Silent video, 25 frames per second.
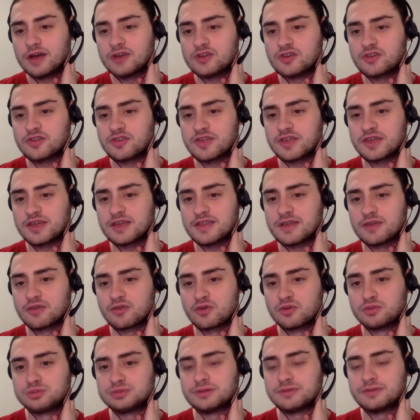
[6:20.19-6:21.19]
Just thinking that
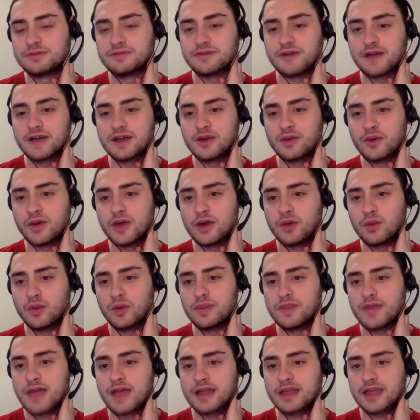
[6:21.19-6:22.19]
Rublev would find a way to
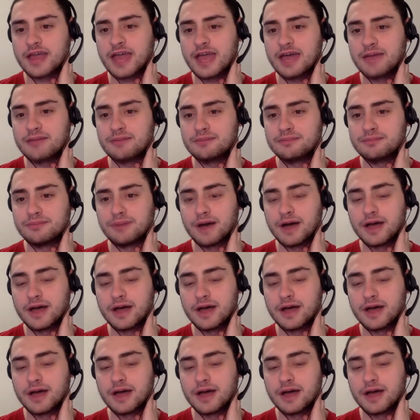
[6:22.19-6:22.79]
win that game.